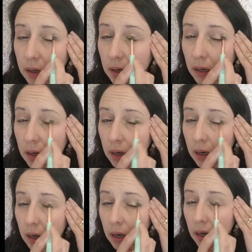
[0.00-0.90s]
fun
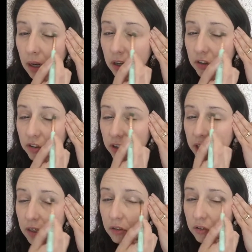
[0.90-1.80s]

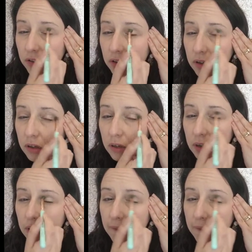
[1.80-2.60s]
change.